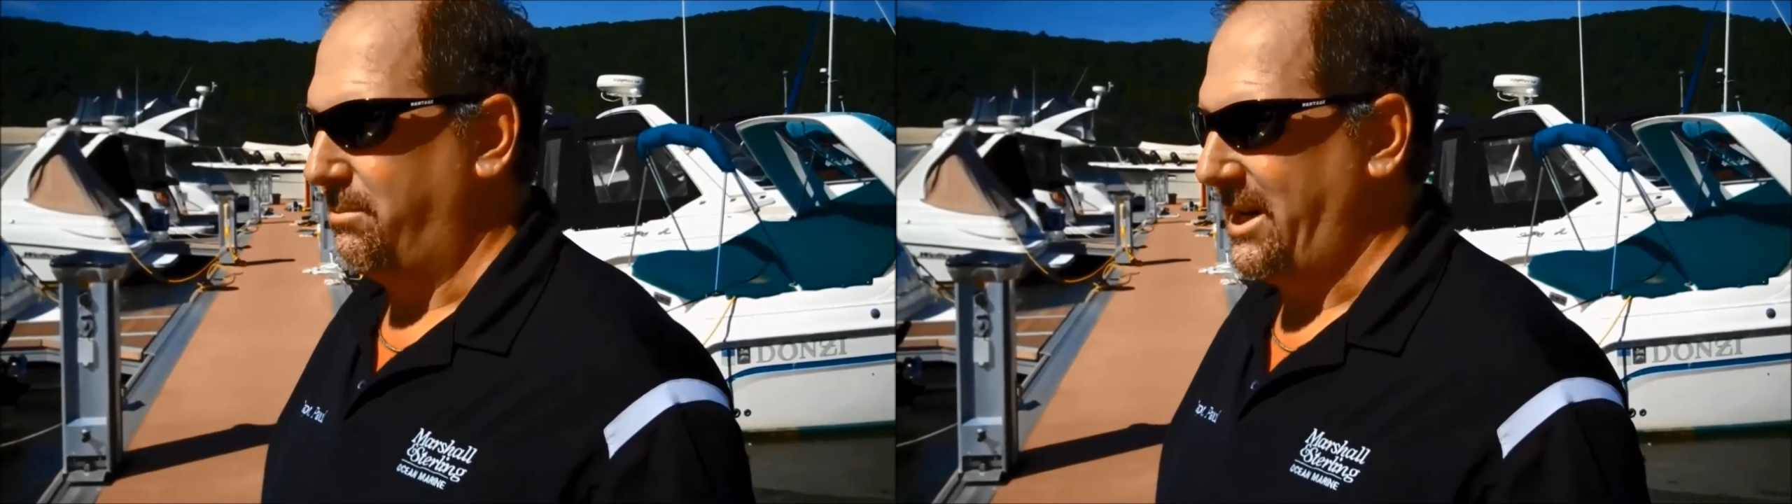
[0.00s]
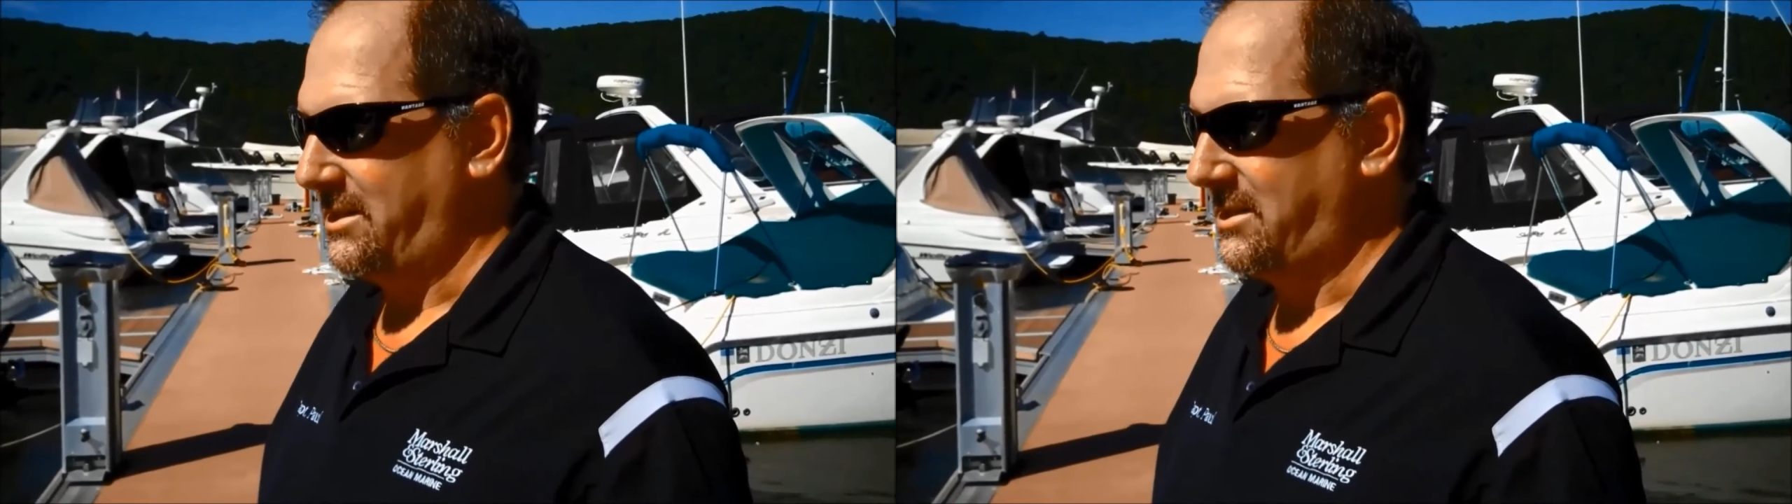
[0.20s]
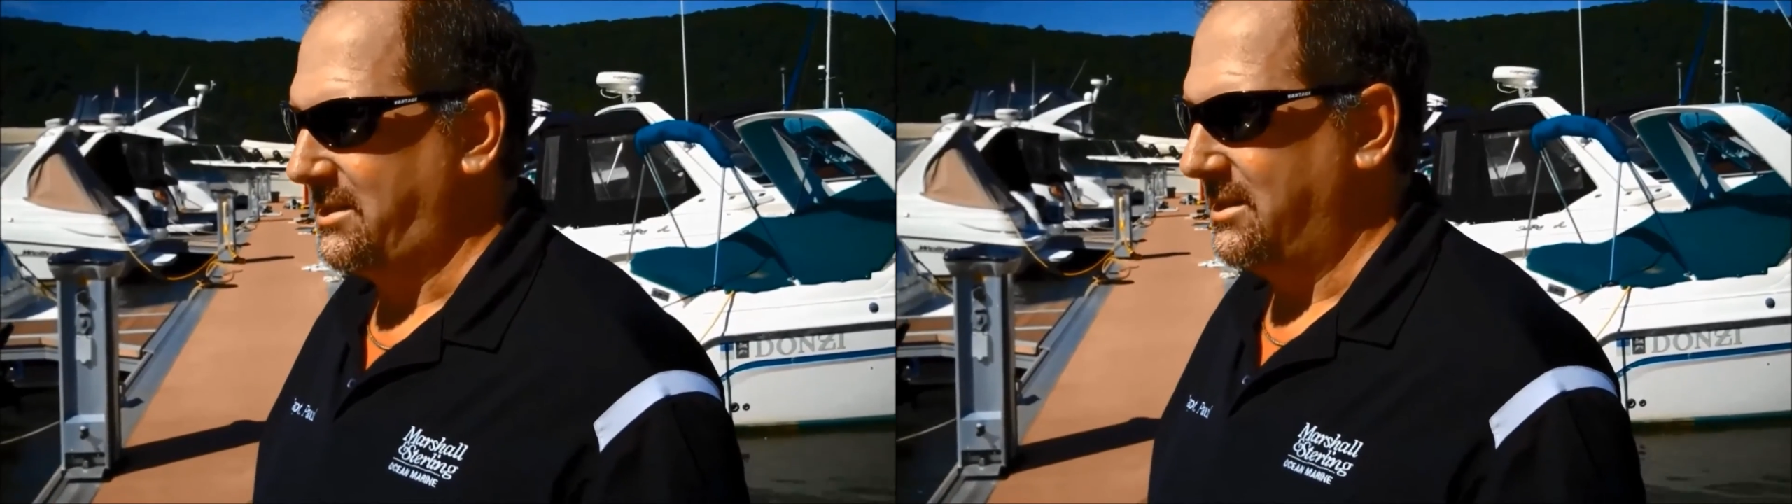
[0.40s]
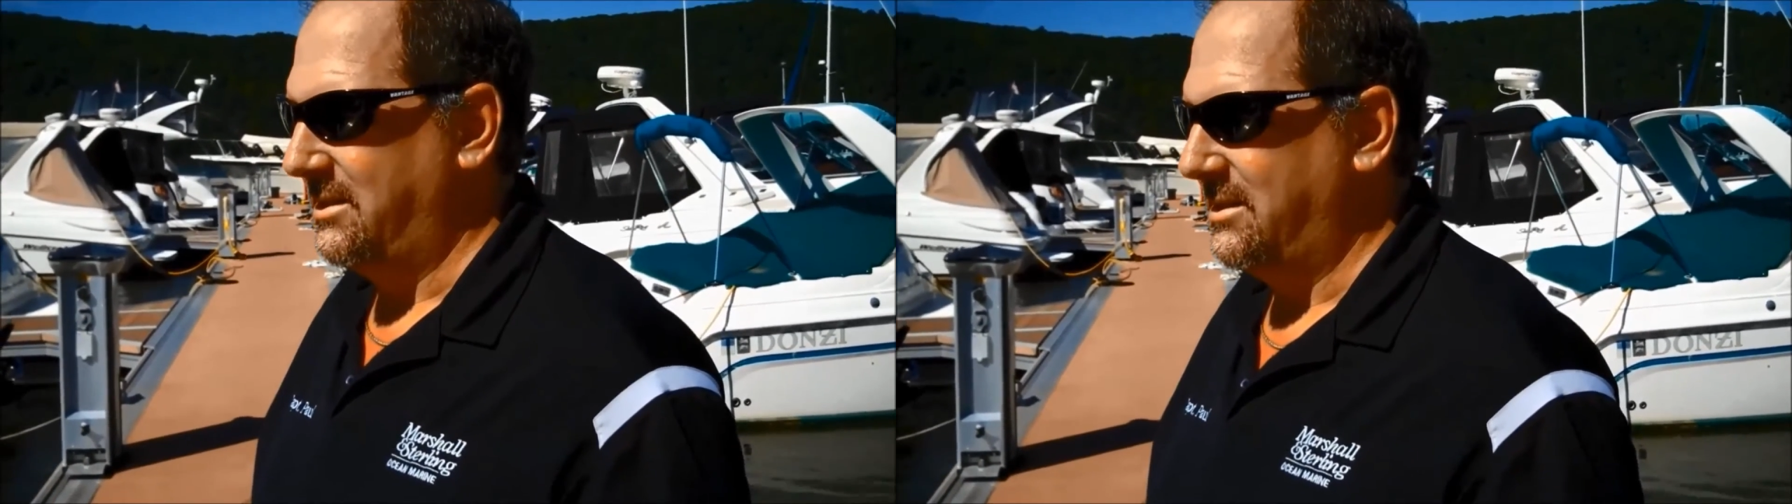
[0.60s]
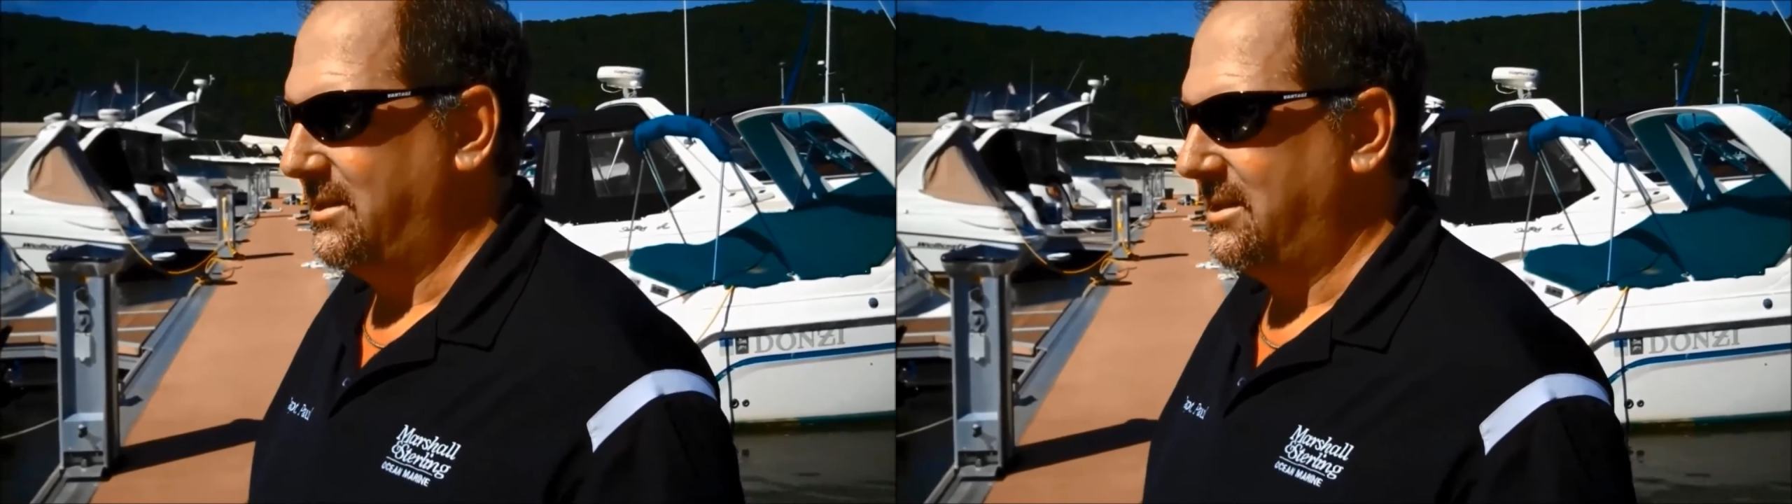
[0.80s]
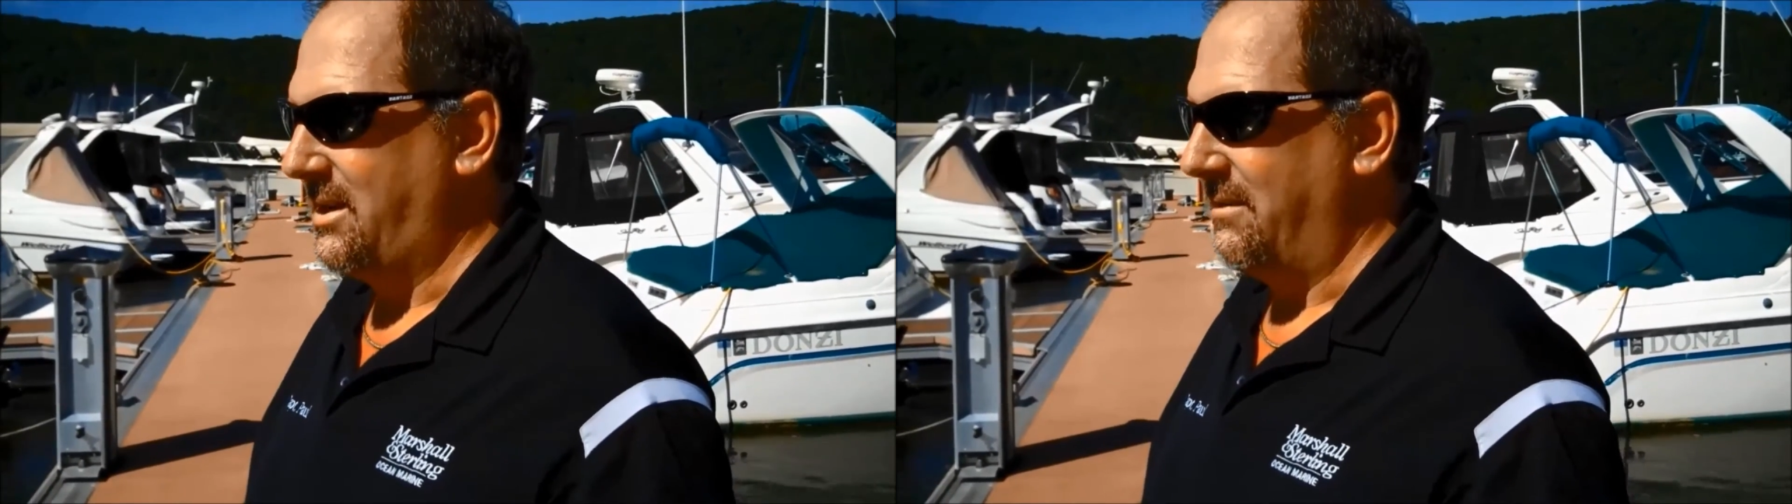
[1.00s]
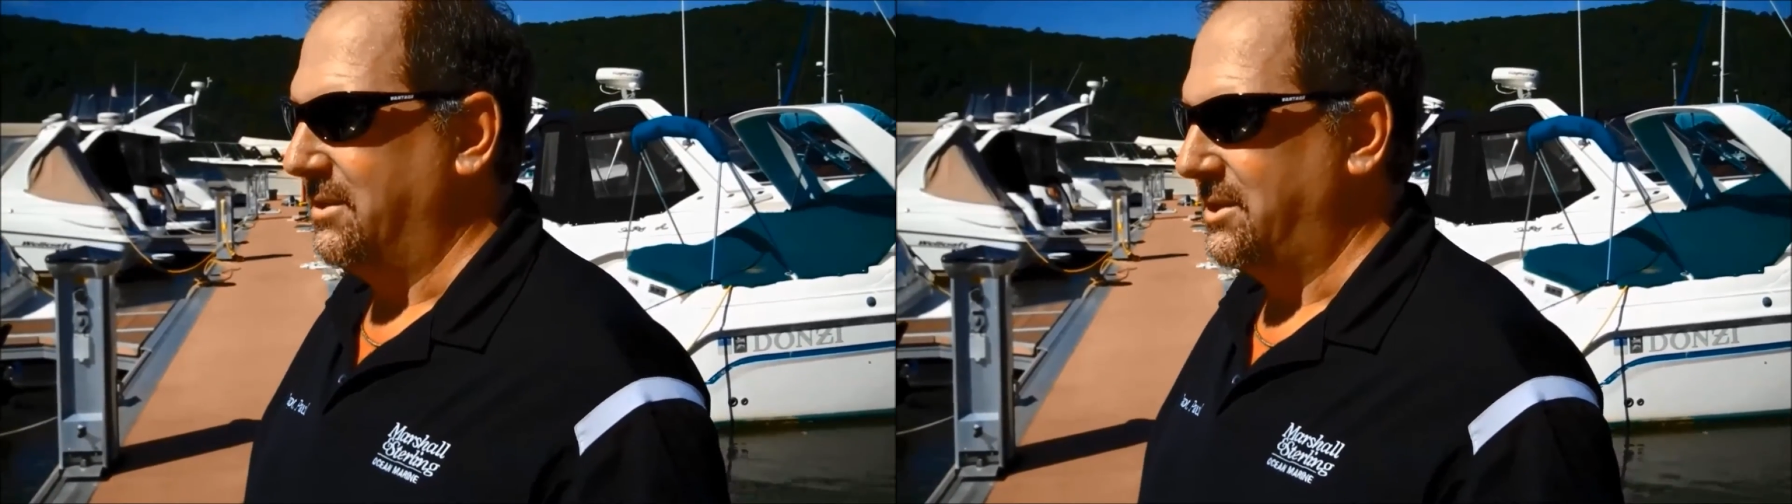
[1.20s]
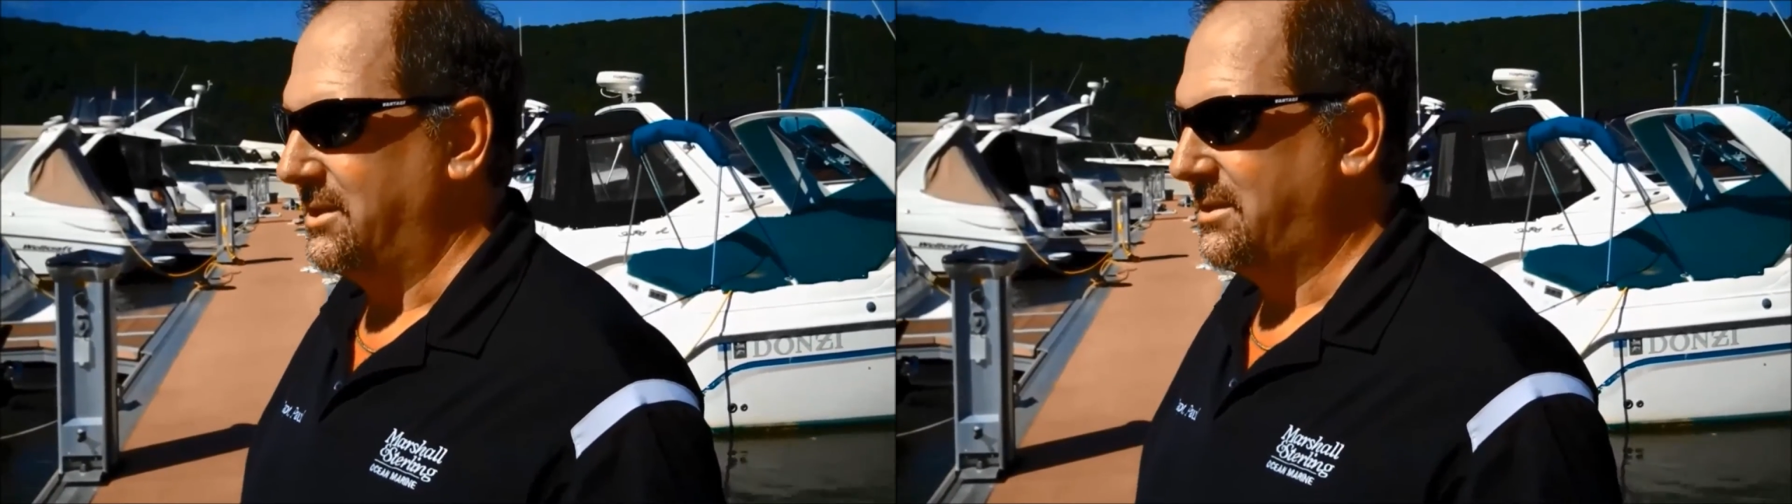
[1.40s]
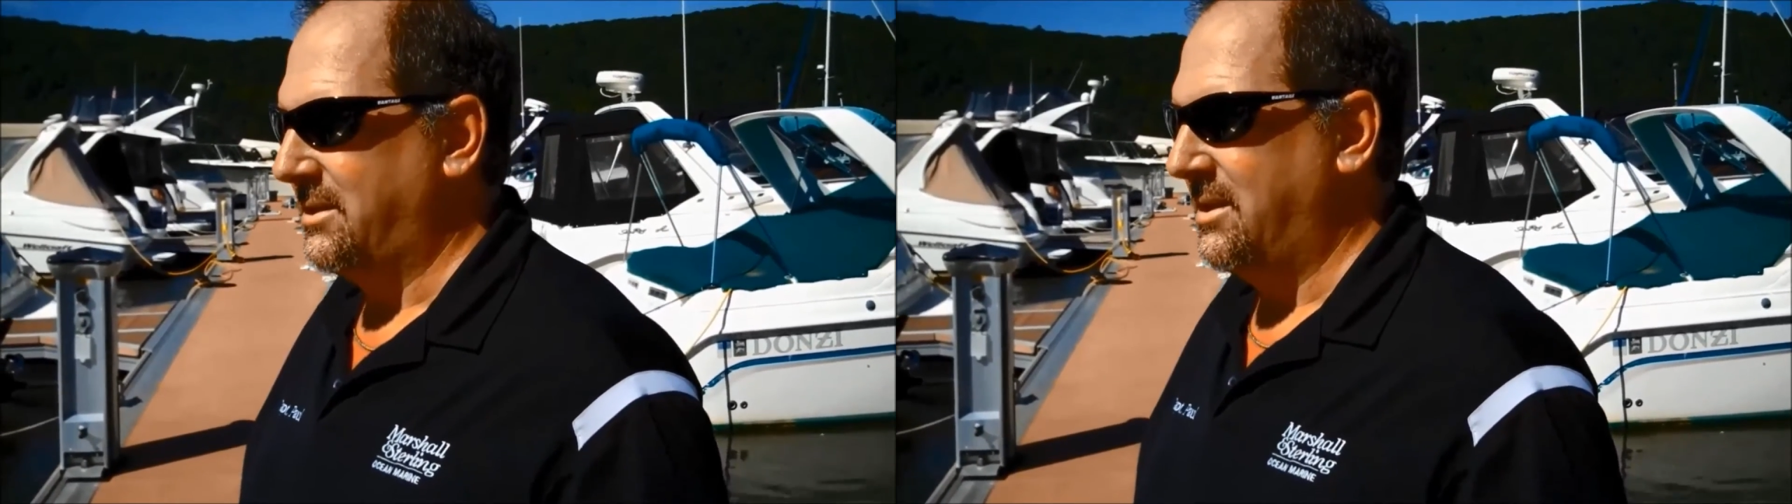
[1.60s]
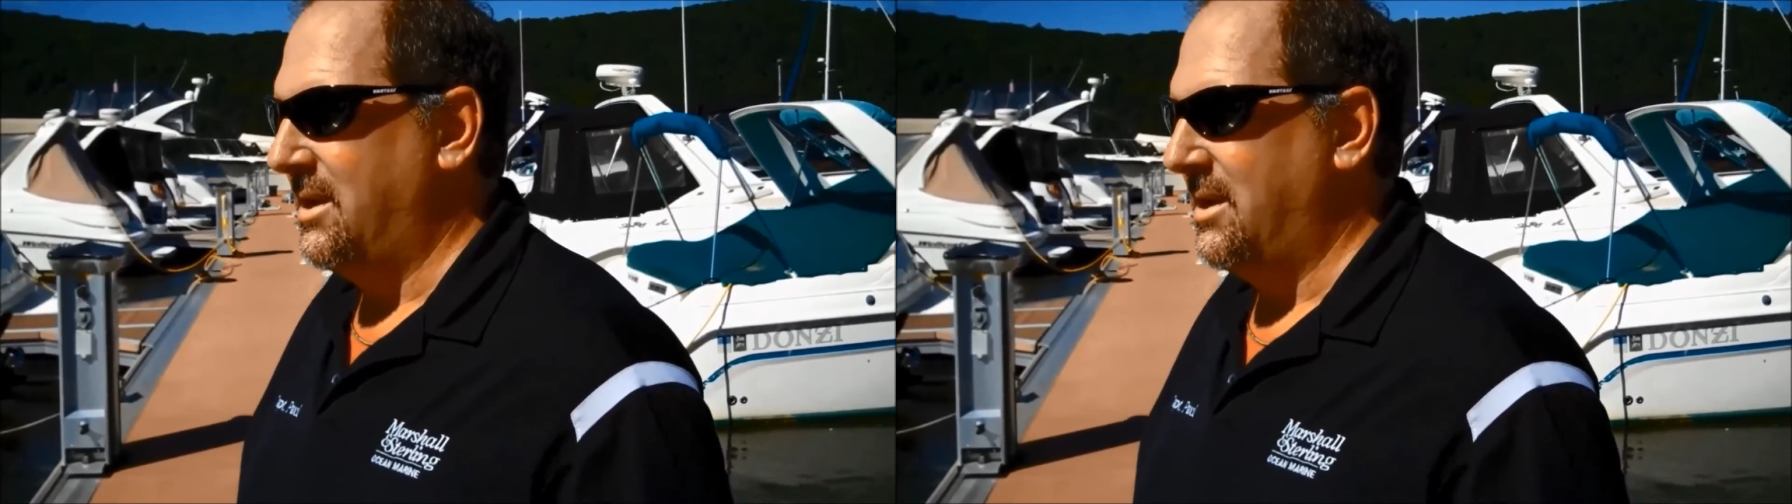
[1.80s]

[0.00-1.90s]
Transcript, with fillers: best coverages.